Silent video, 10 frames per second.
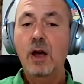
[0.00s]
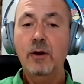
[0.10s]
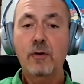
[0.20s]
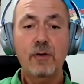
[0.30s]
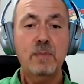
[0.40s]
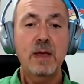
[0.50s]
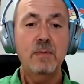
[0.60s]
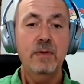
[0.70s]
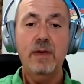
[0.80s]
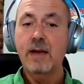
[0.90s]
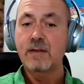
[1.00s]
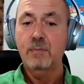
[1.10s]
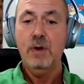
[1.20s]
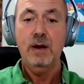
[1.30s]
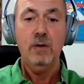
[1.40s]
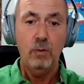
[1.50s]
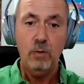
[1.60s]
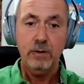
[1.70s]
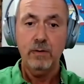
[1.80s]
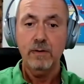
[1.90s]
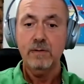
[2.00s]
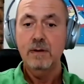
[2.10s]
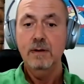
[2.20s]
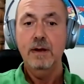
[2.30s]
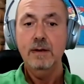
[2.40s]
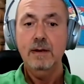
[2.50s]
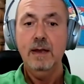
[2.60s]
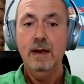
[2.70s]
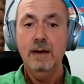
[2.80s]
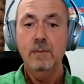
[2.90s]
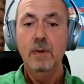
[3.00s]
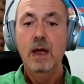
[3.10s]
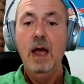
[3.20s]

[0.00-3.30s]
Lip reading: across people that are spread all across the United Kingdom.